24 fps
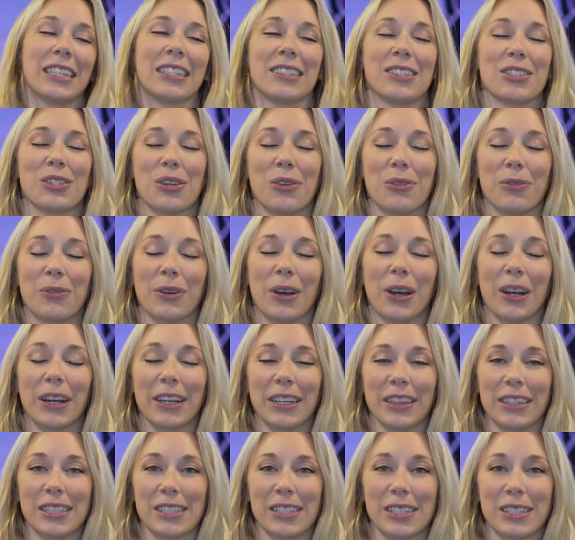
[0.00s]
so far,
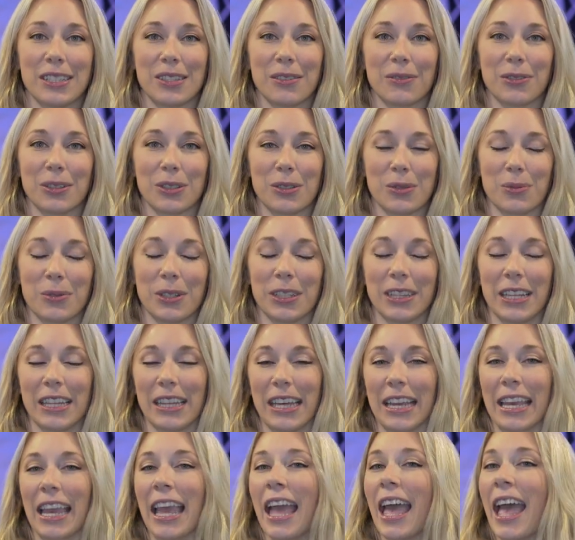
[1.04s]
and this is the first one that